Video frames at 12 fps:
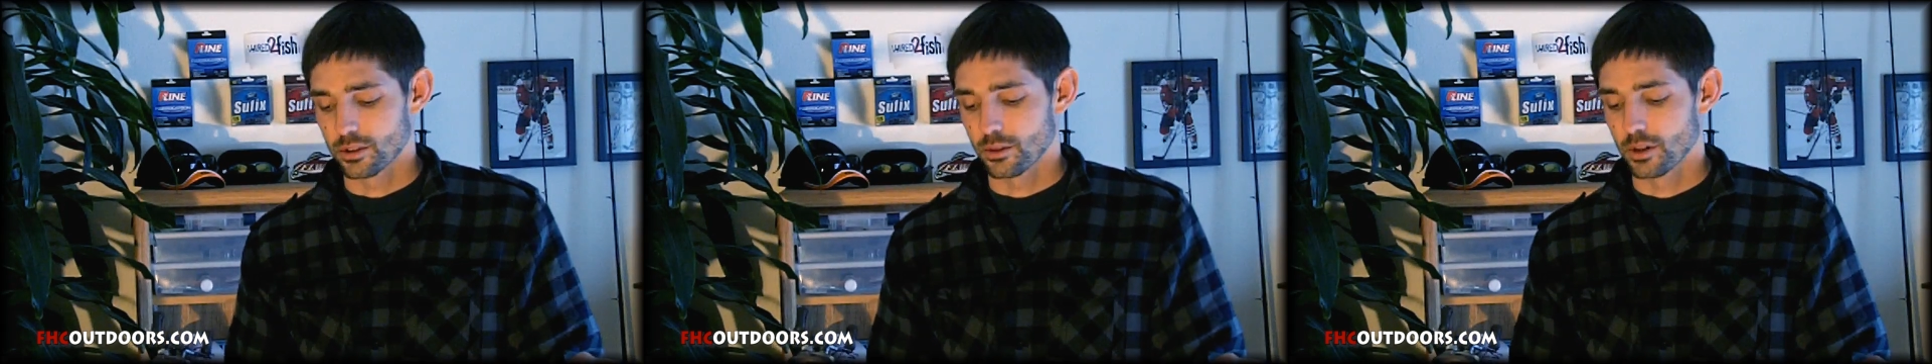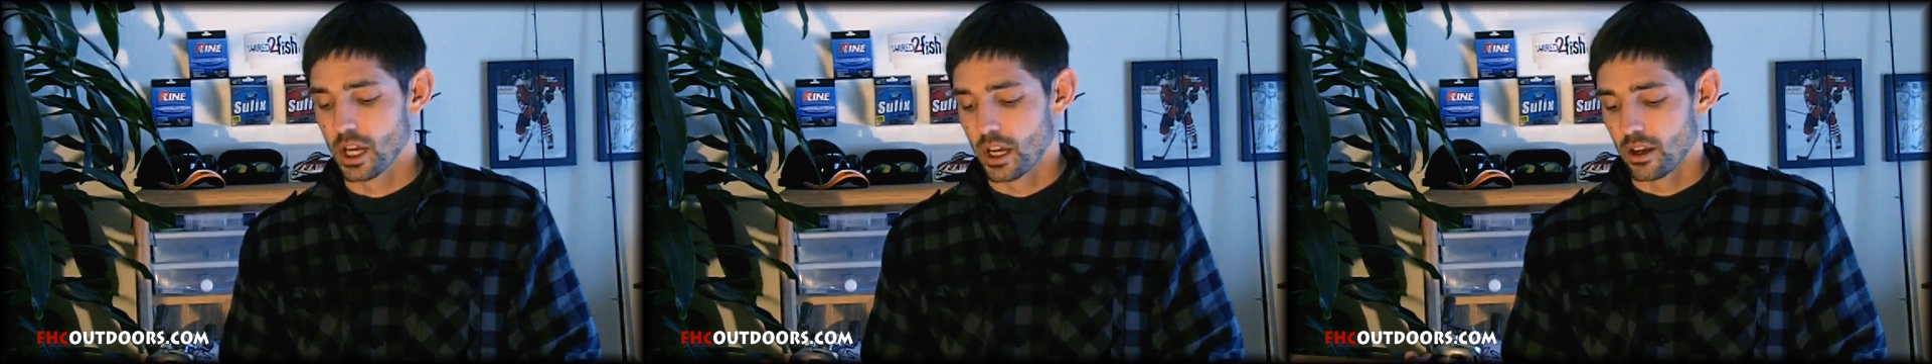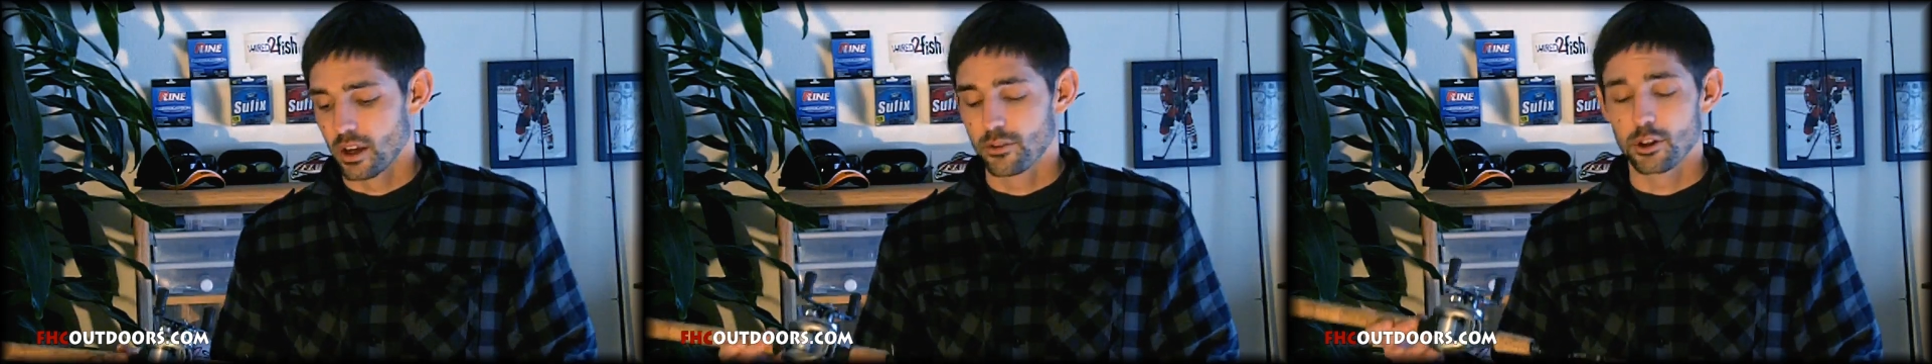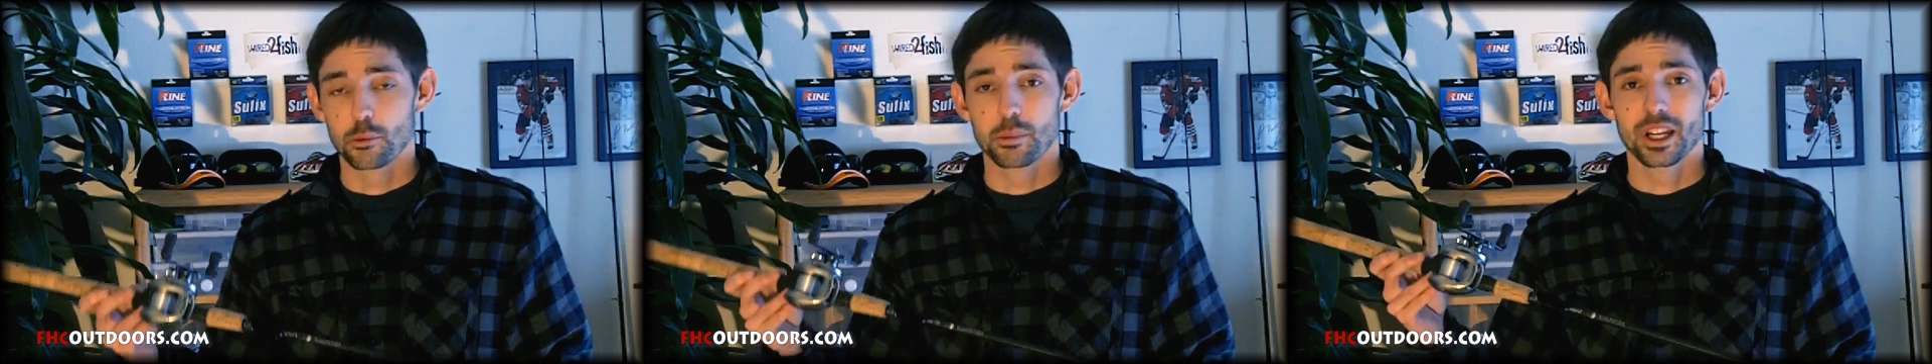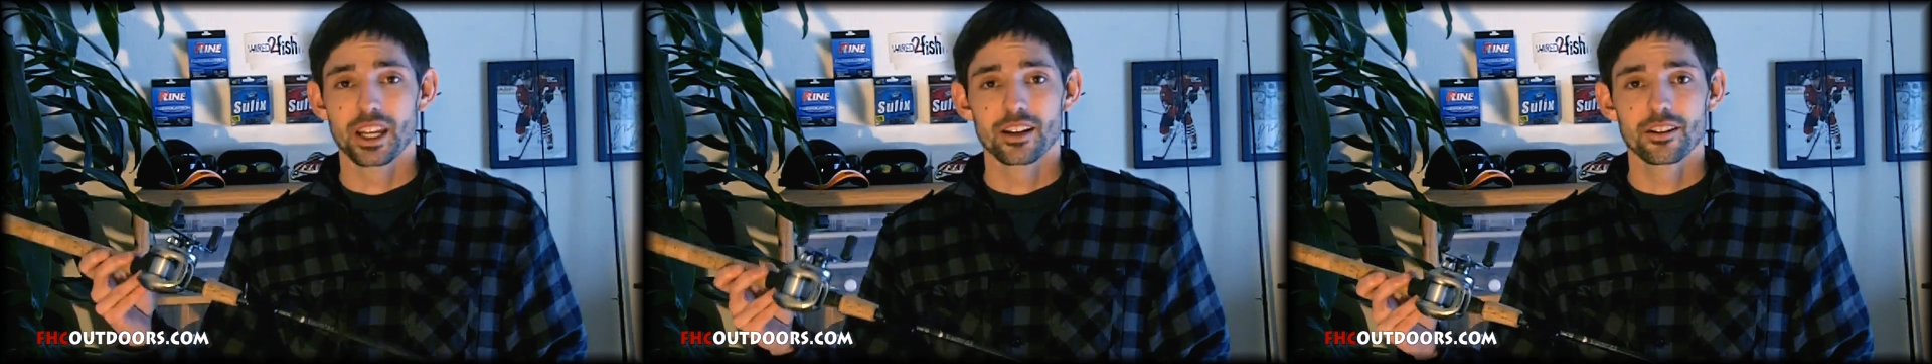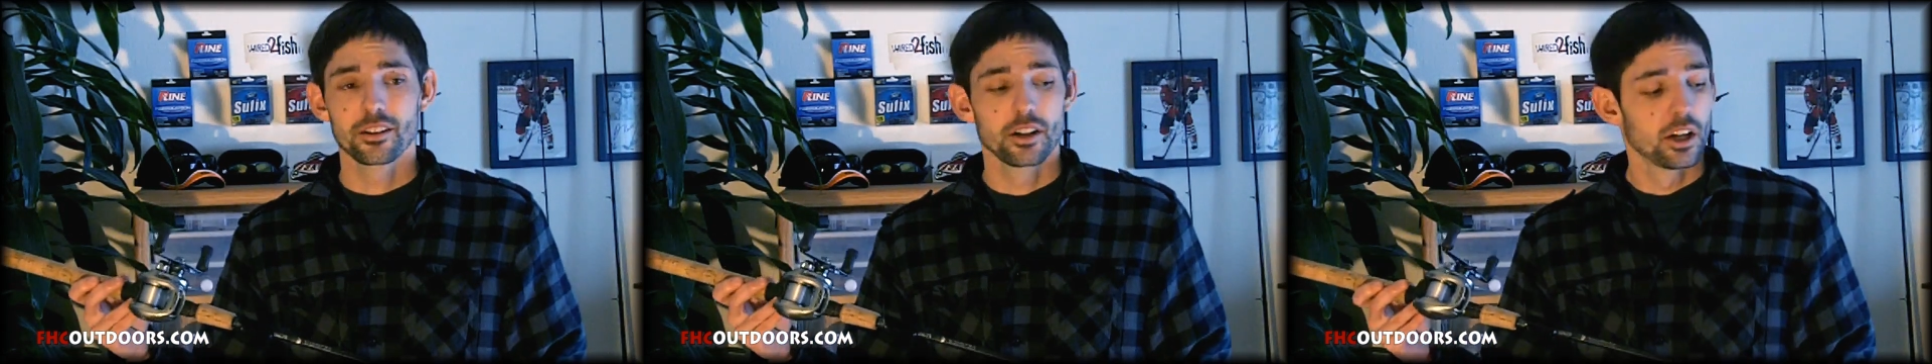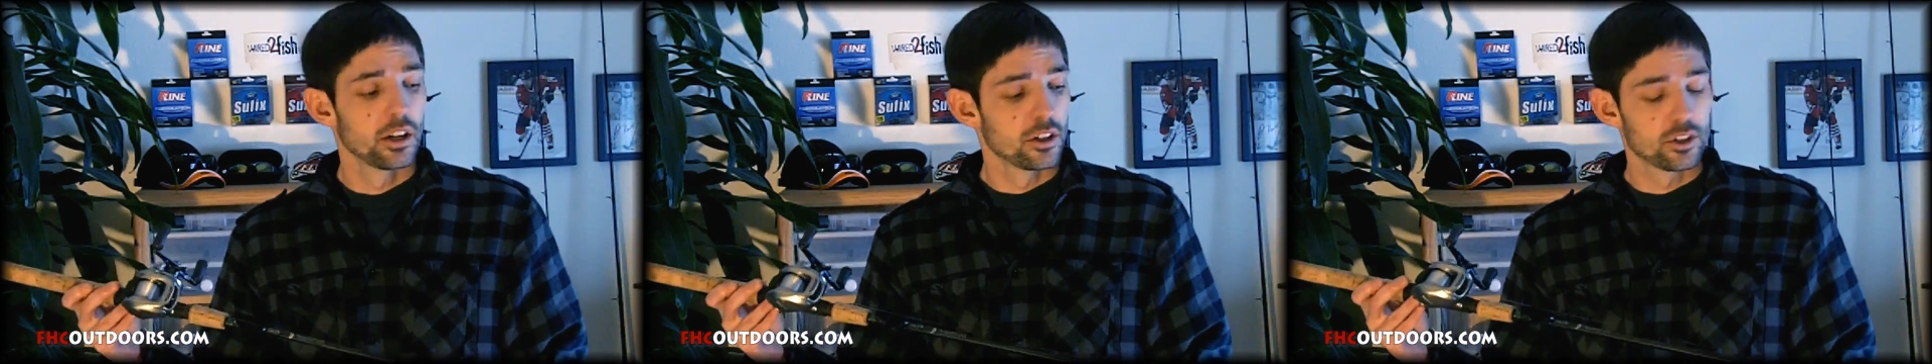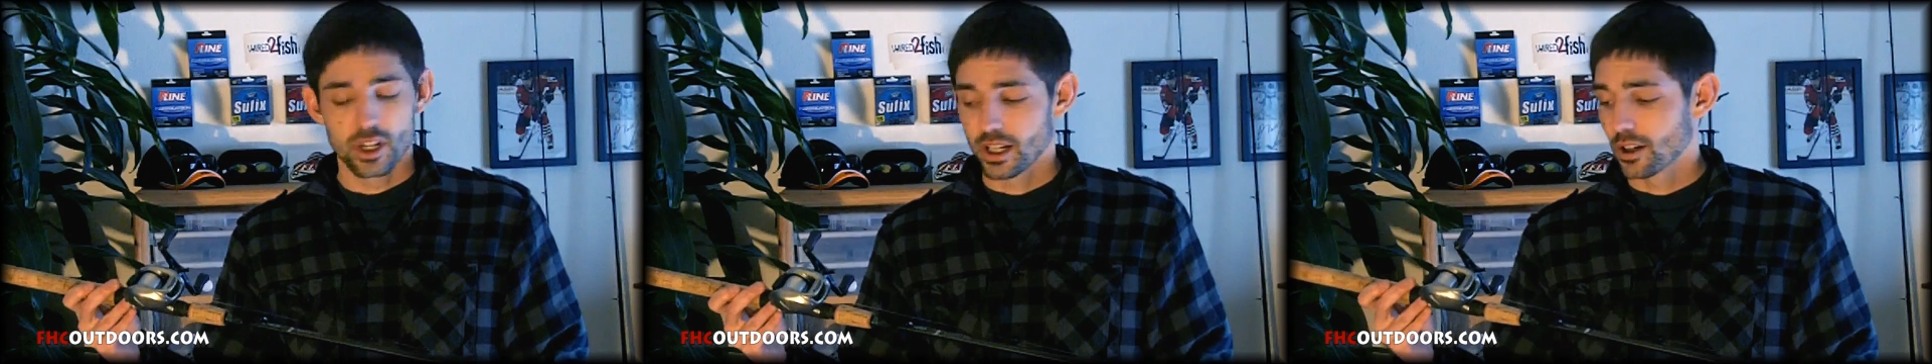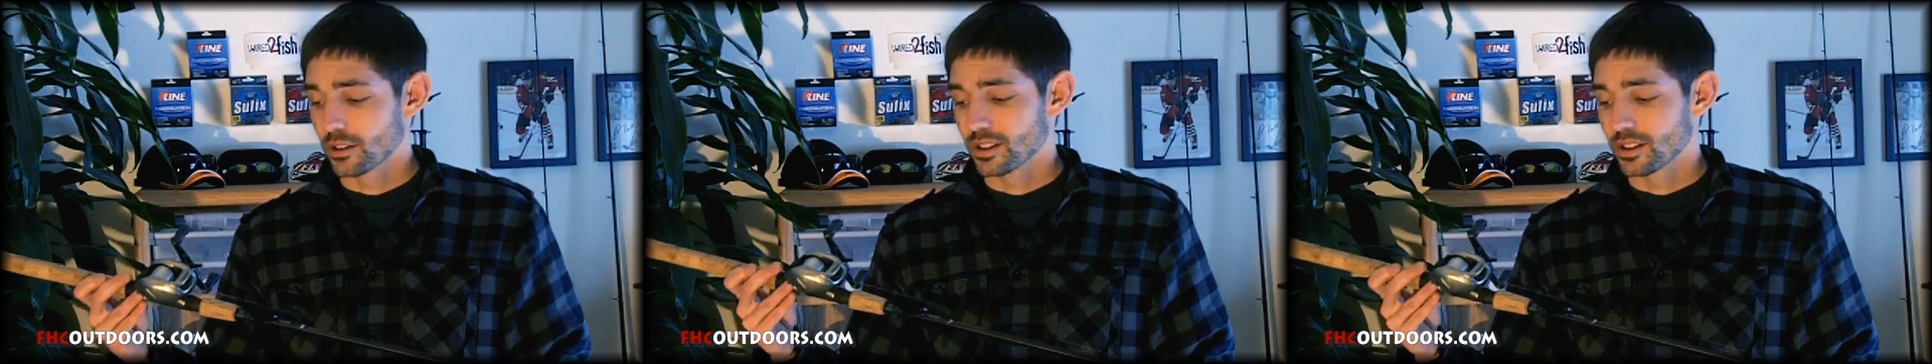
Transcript: So if you're a beginner, check